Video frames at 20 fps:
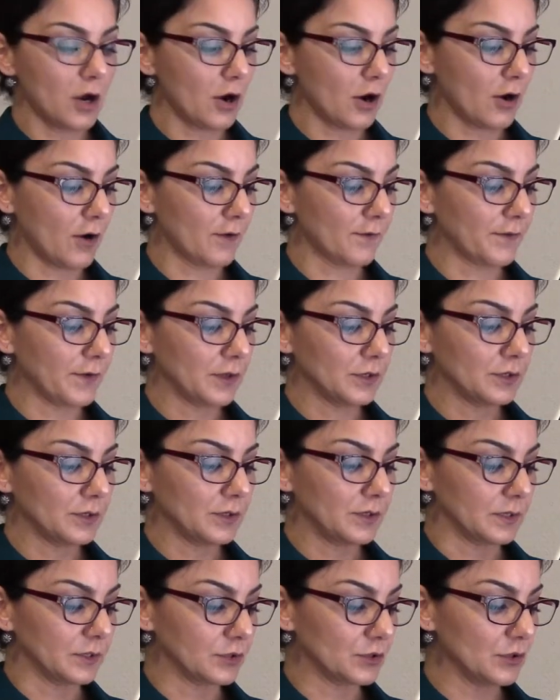of
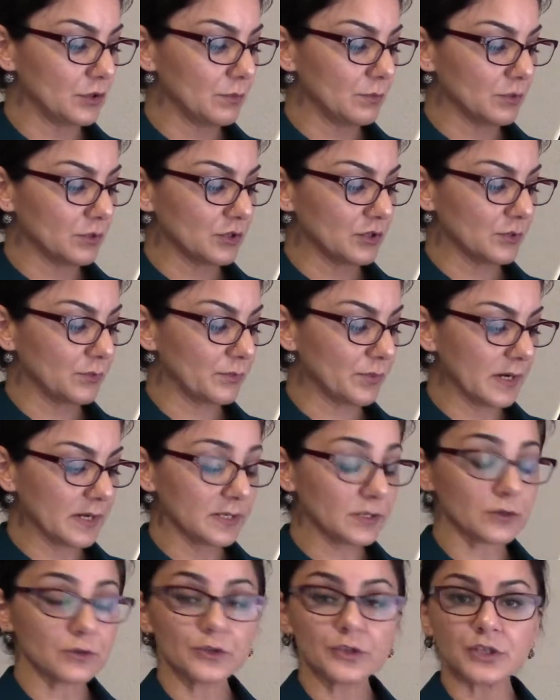the tumor
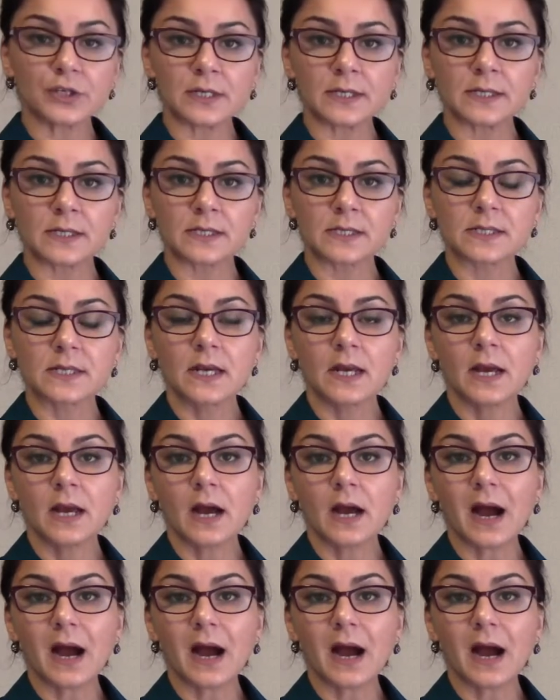suppressor genes